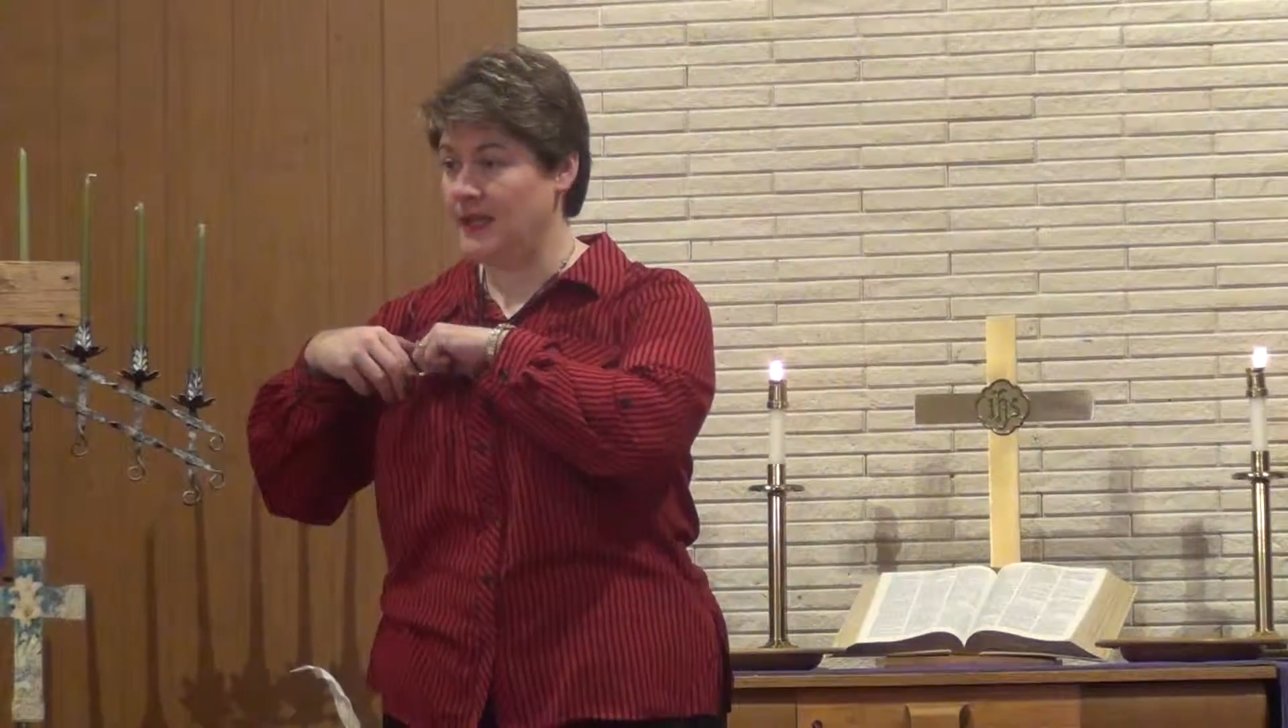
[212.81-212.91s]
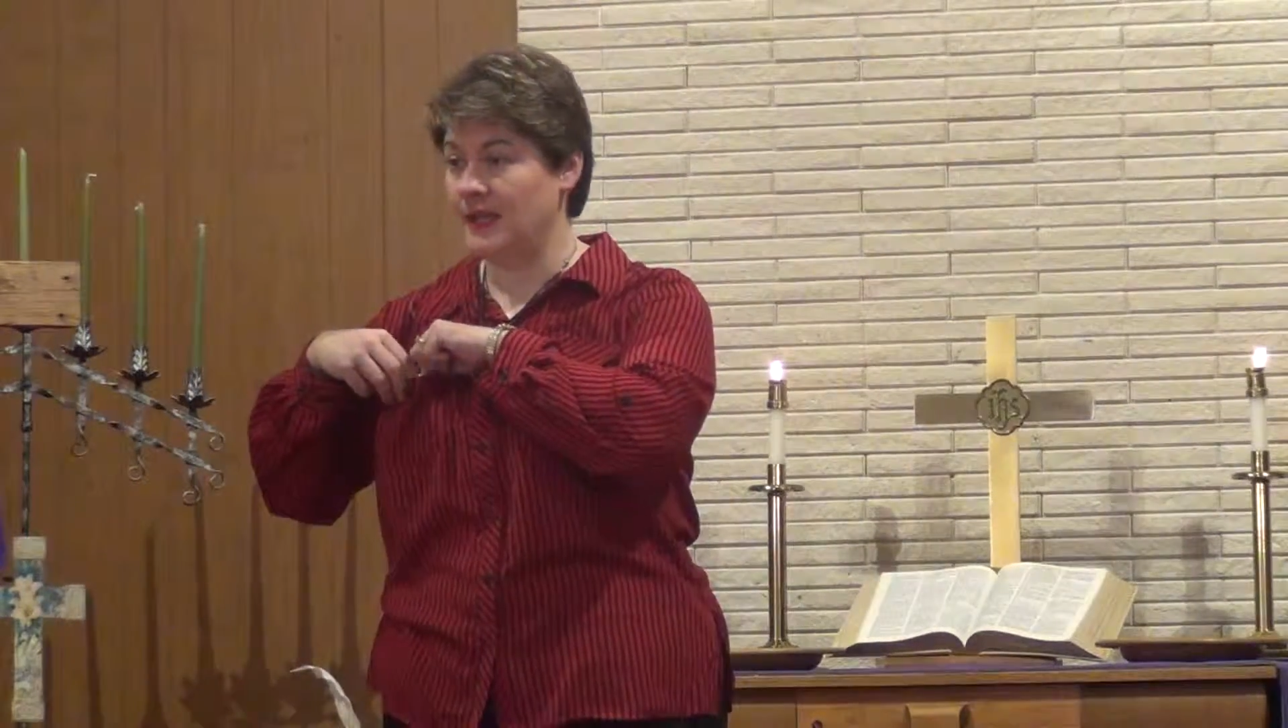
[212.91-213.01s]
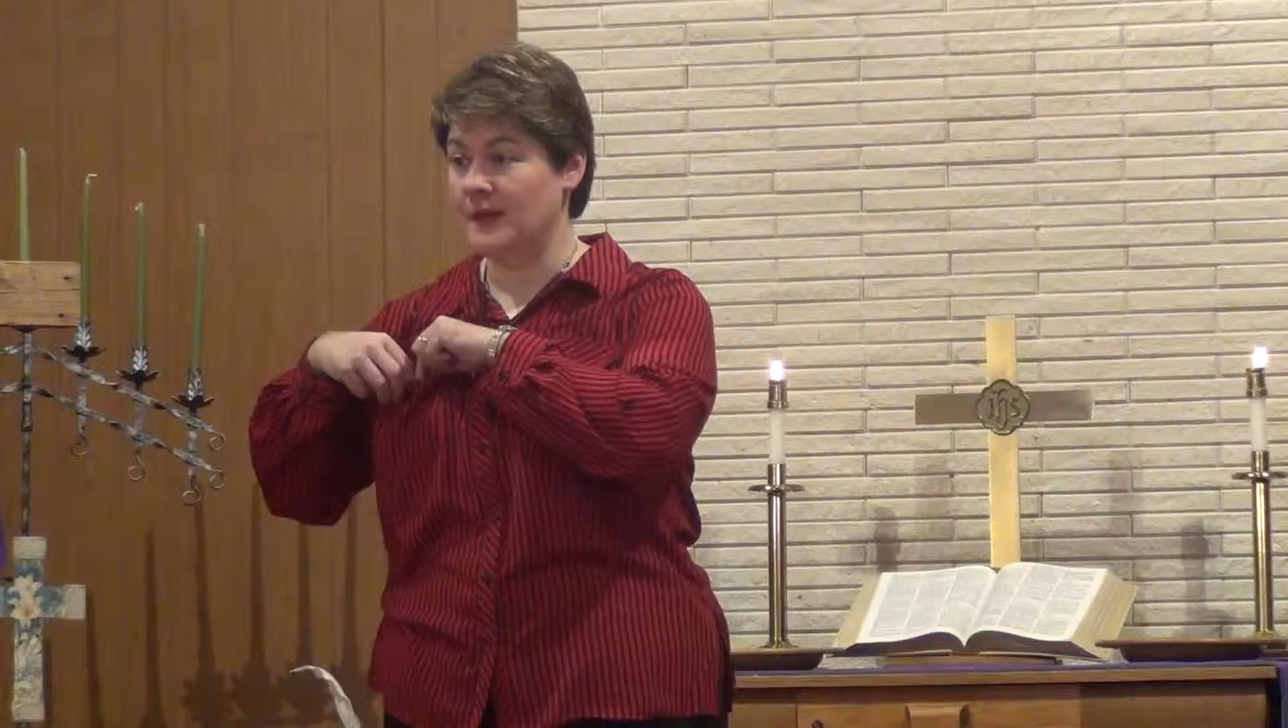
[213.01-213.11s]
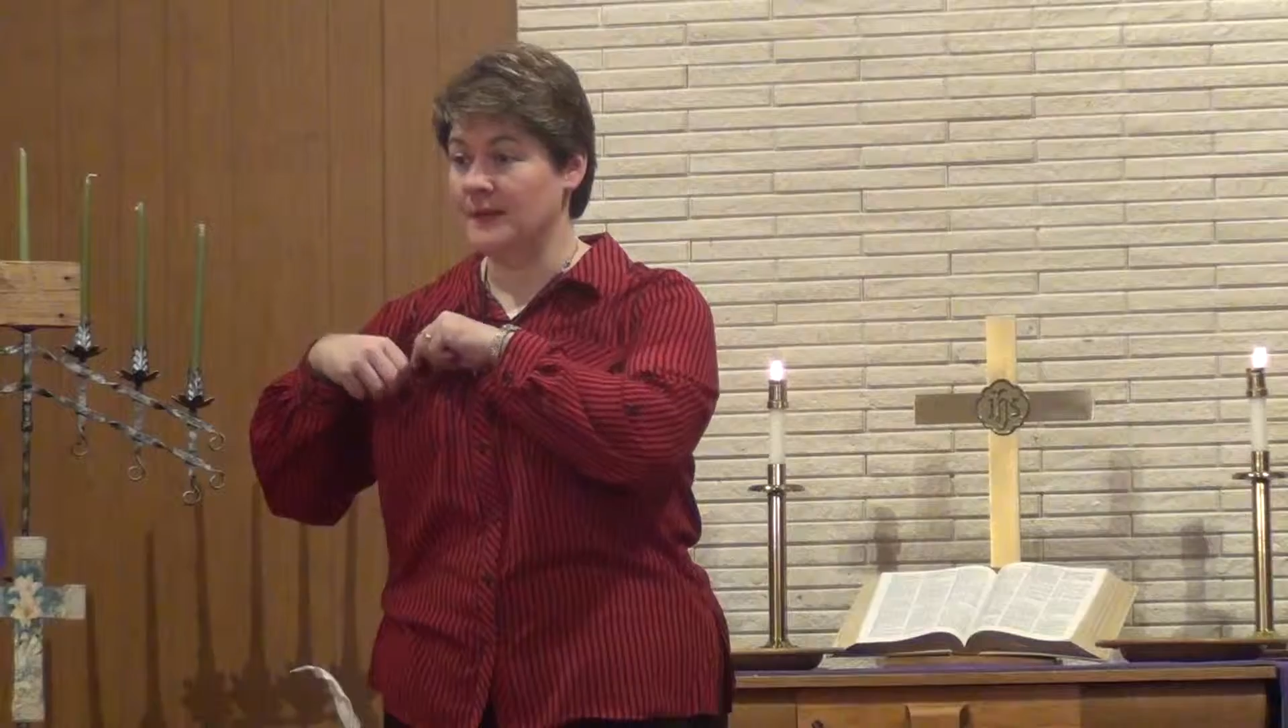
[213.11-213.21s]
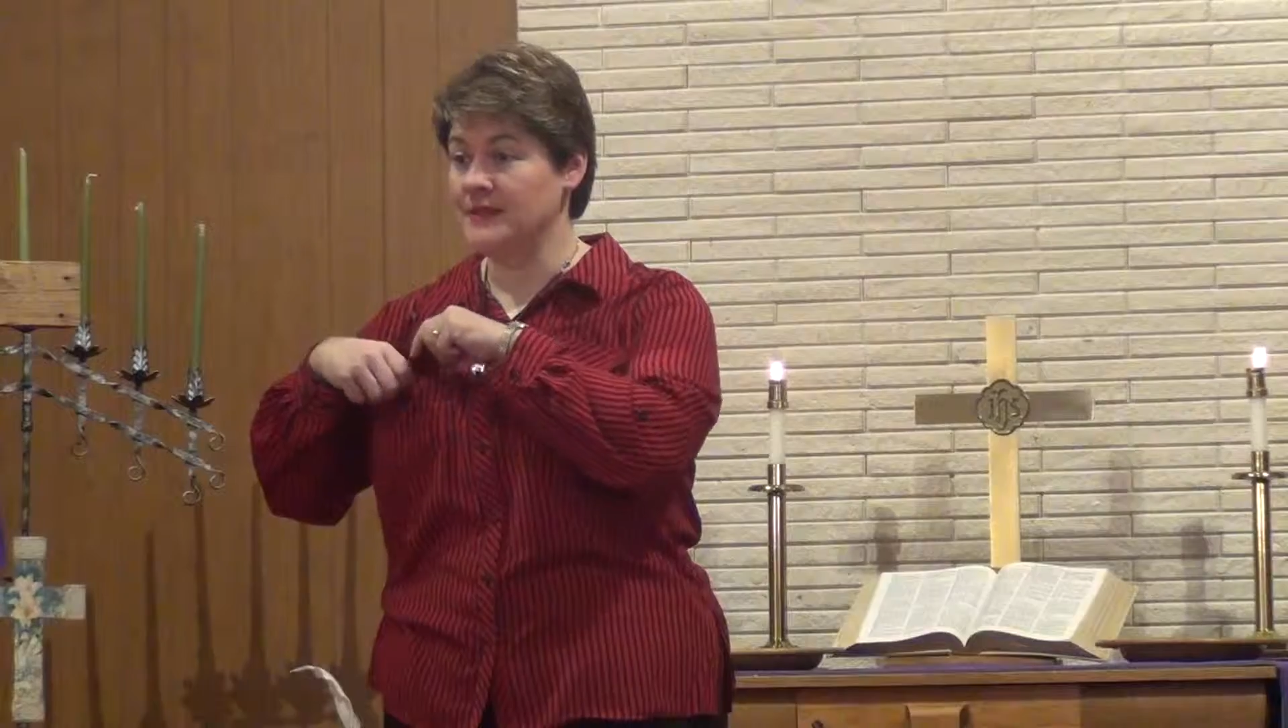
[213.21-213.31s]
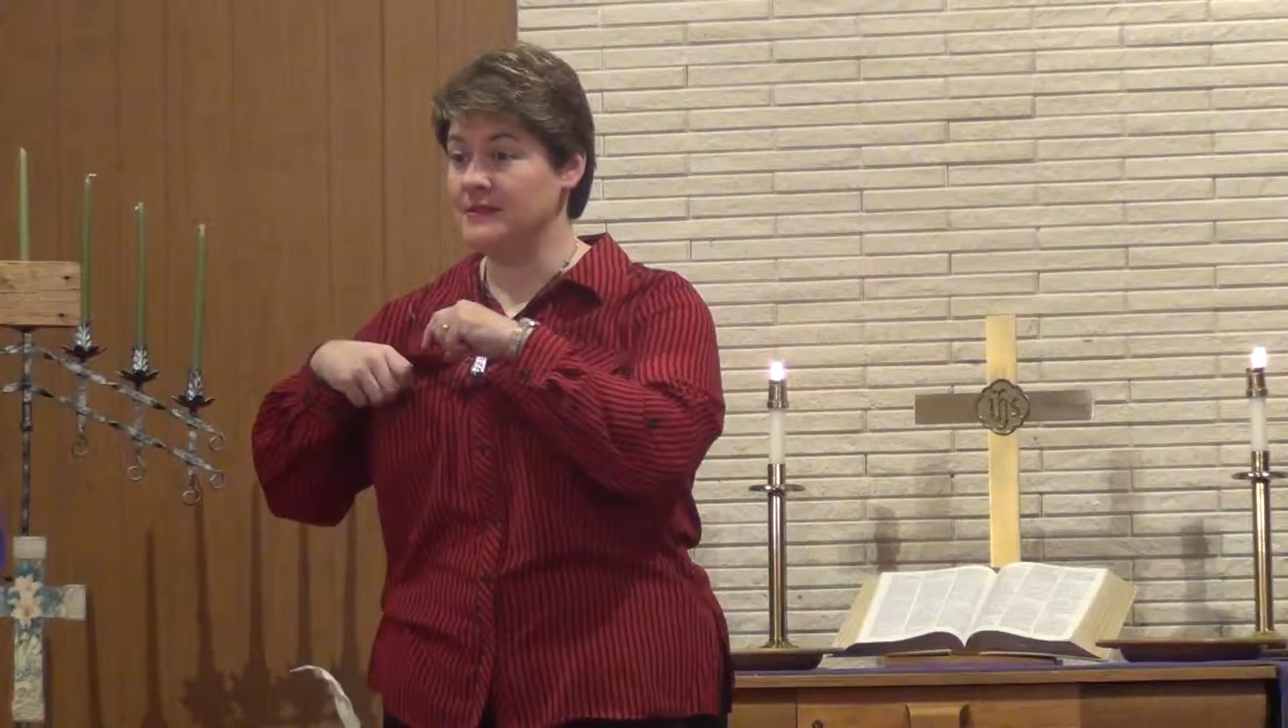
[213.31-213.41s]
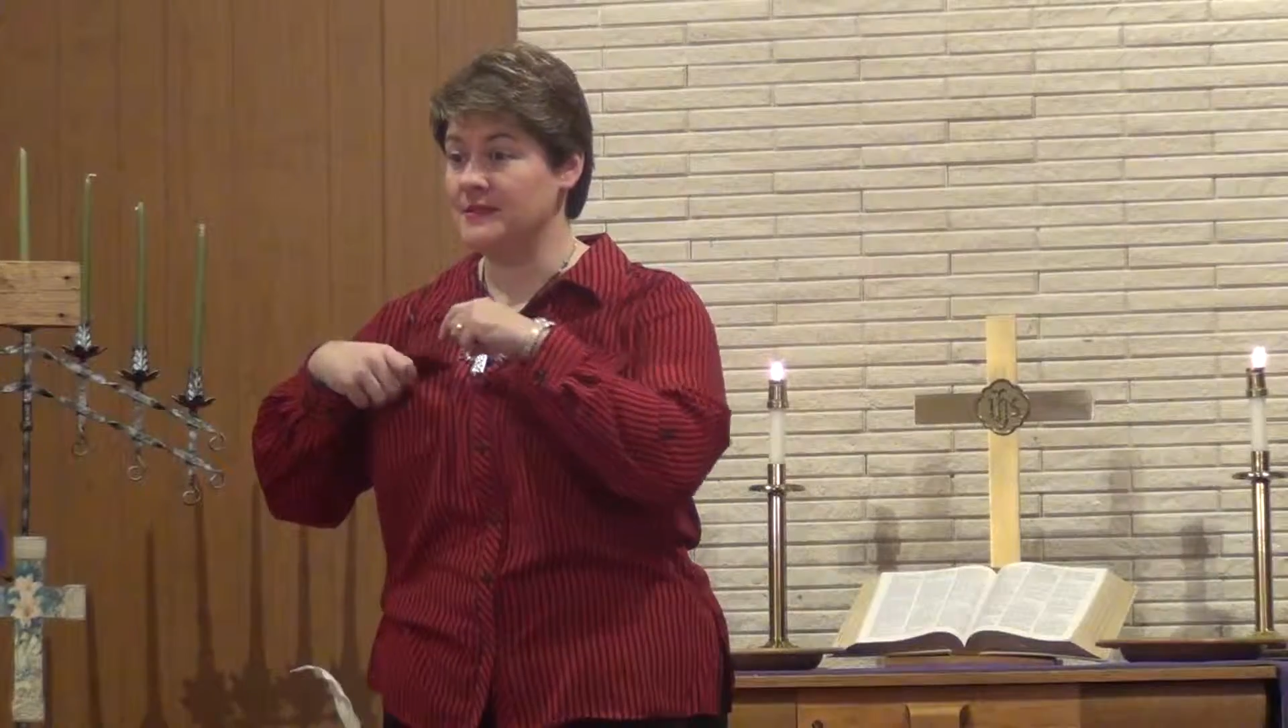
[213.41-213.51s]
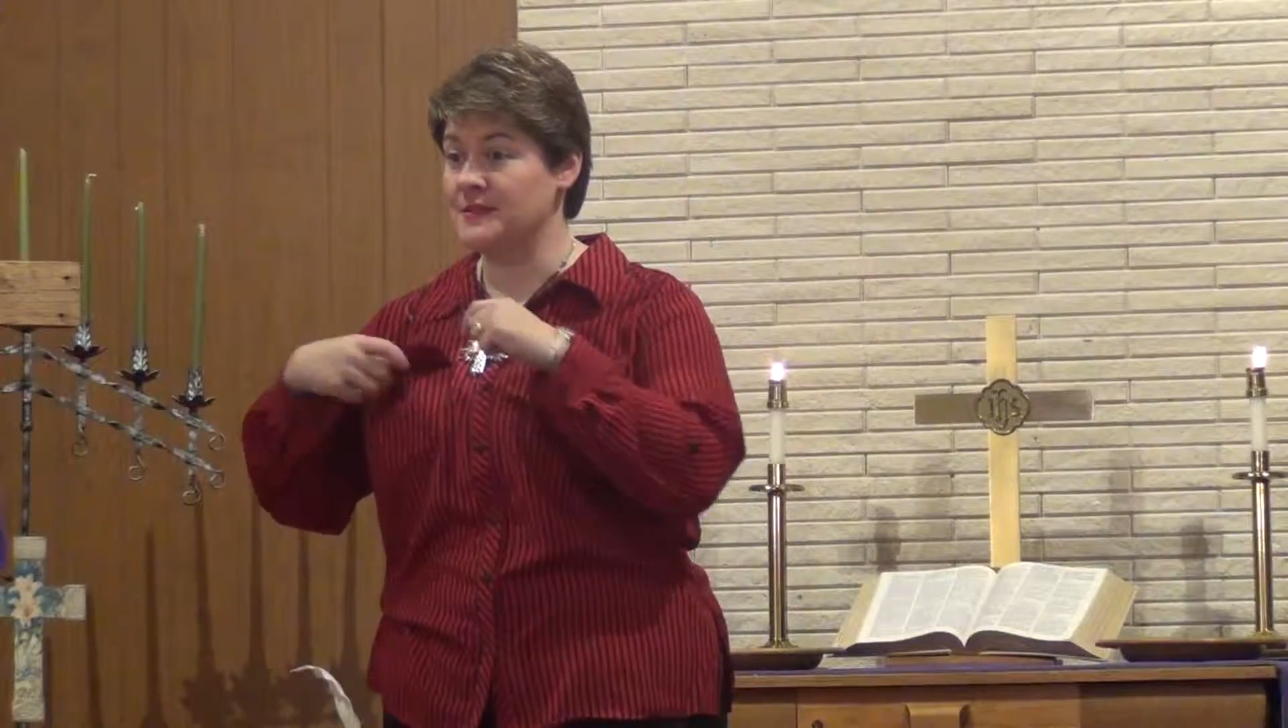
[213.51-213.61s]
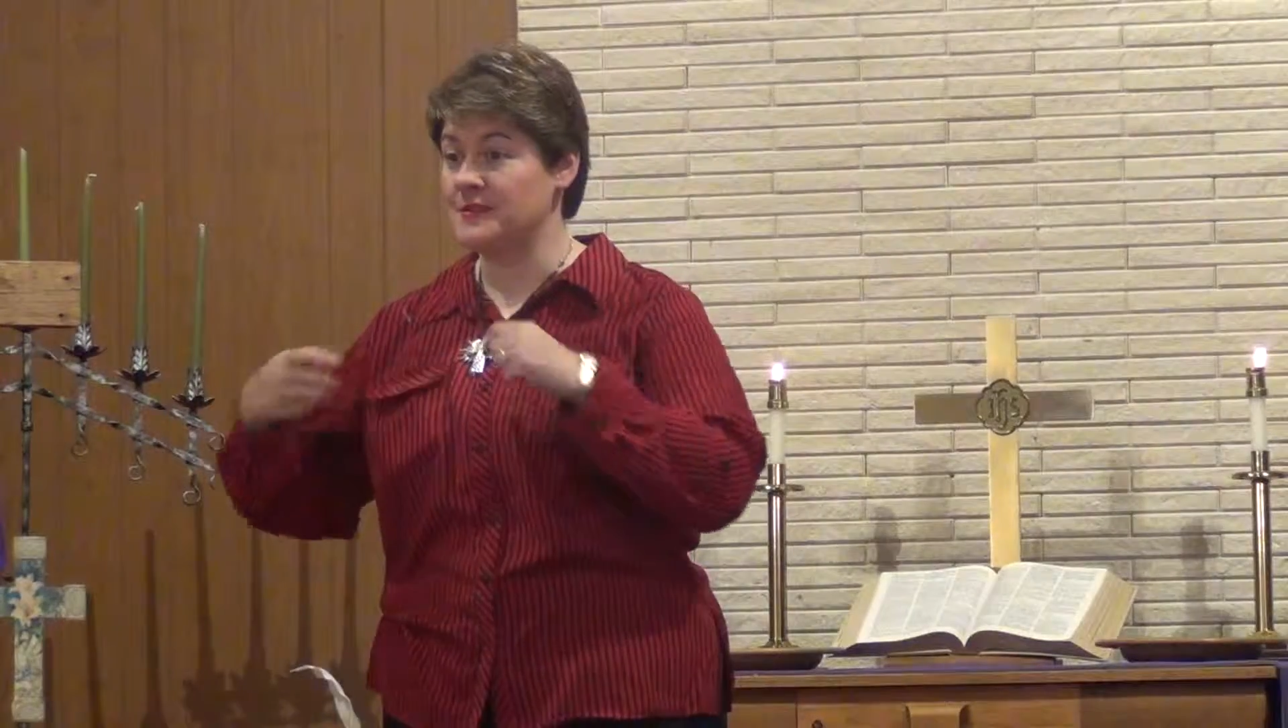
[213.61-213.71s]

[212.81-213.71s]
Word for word: in our message.